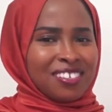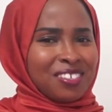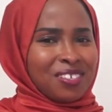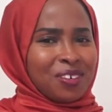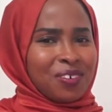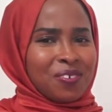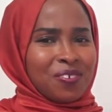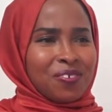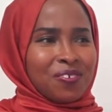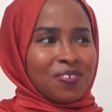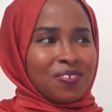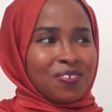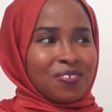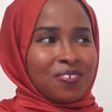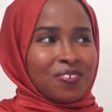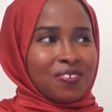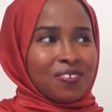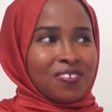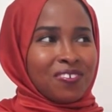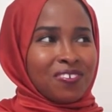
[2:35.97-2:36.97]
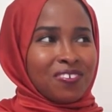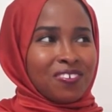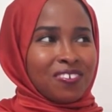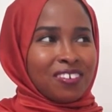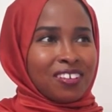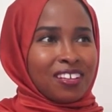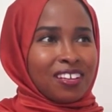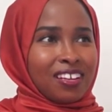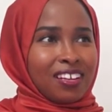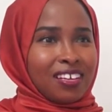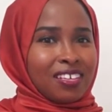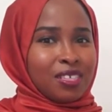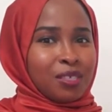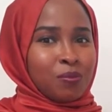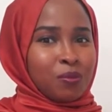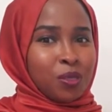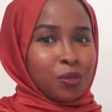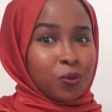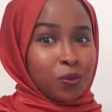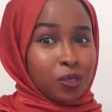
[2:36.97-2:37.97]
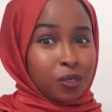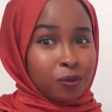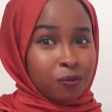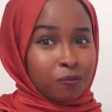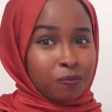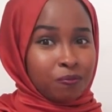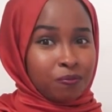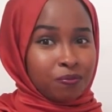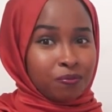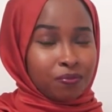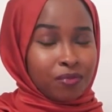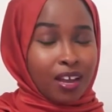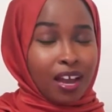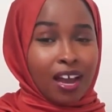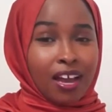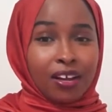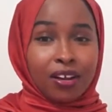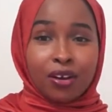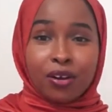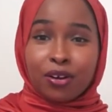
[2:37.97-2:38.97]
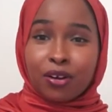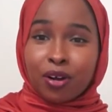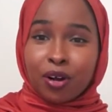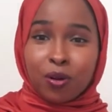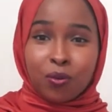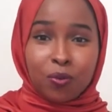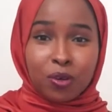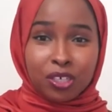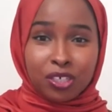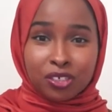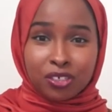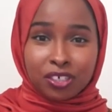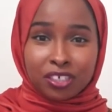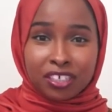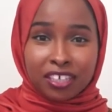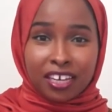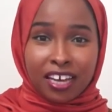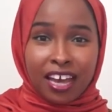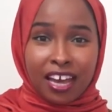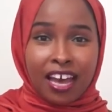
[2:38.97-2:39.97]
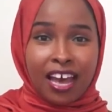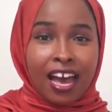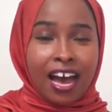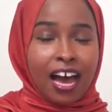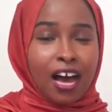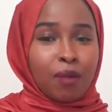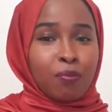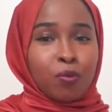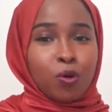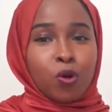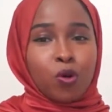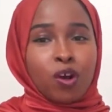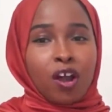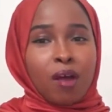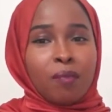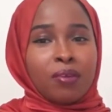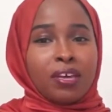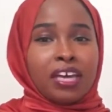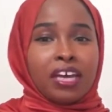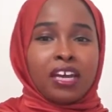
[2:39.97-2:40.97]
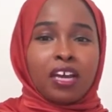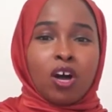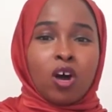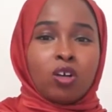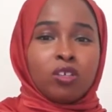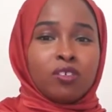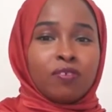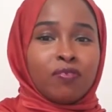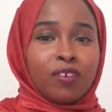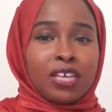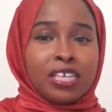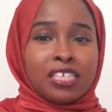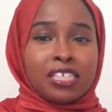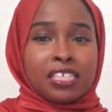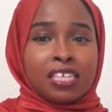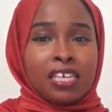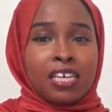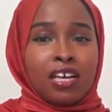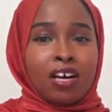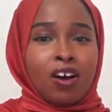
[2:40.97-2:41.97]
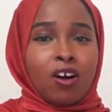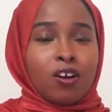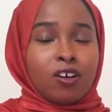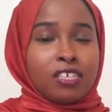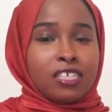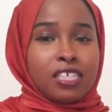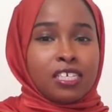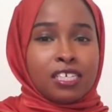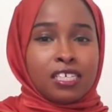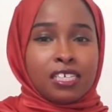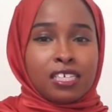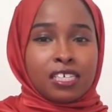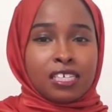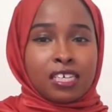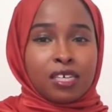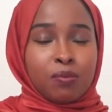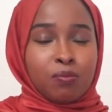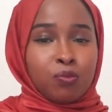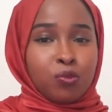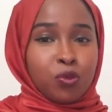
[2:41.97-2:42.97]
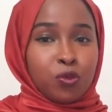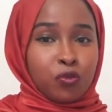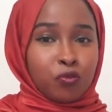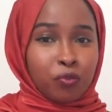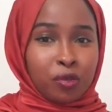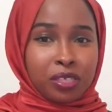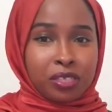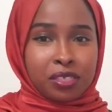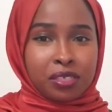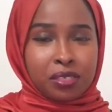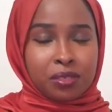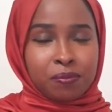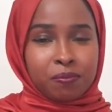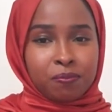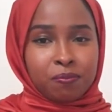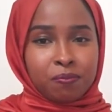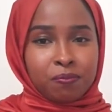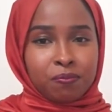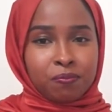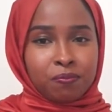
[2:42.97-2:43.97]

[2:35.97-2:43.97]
So, let's be real. I know you're all wondering how programming can cultivate artistic improvements.